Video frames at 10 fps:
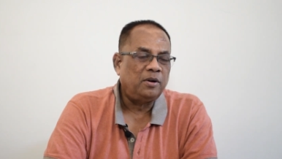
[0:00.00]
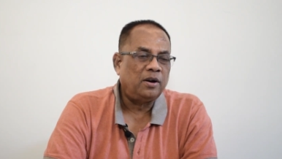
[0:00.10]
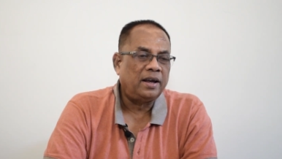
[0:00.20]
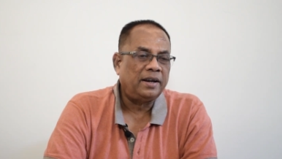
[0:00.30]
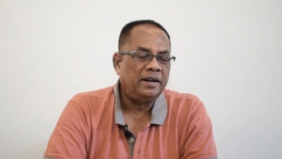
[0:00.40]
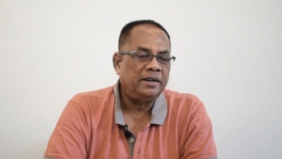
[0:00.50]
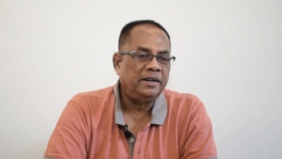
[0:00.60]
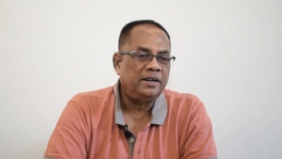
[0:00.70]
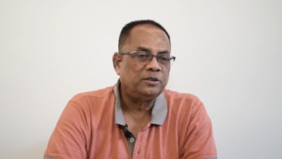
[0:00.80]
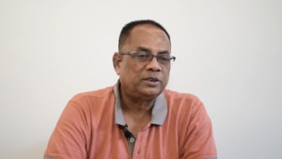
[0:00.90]
not arrogant
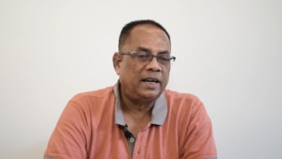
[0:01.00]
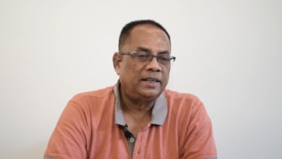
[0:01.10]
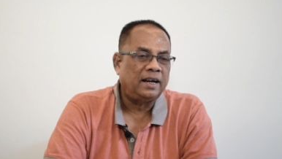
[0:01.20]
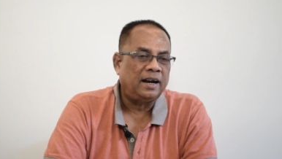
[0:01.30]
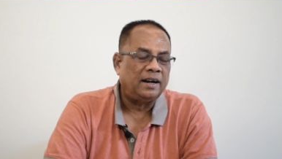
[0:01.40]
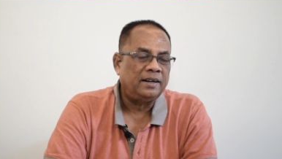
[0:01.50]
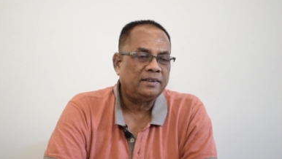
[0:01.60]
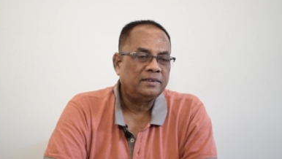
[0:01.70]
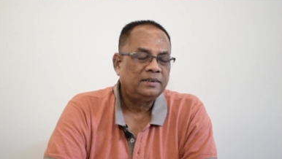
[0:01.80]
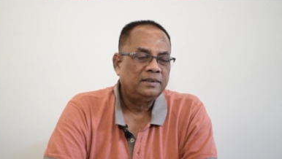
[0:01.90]
here to say that